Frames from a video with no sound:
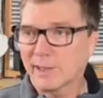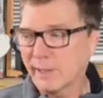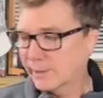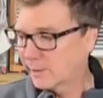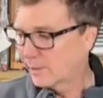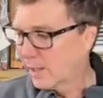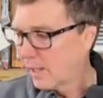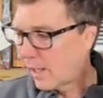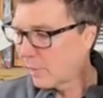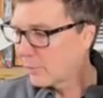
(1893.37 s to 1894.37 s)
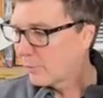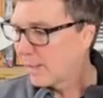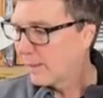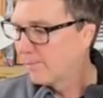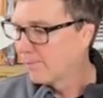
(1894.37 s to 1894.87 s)
R6,
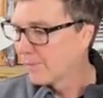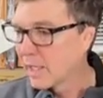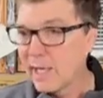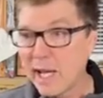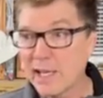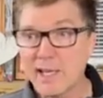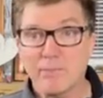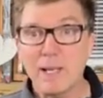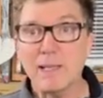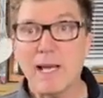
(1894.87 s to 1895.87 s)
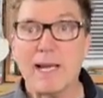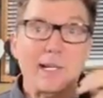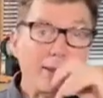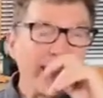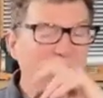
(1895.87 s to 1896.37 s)
R3. And they've been that
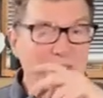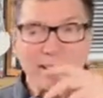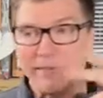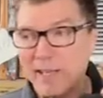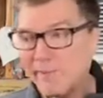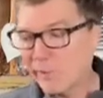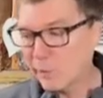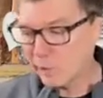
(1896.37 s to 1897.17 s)
accurate, and I don't think they've had a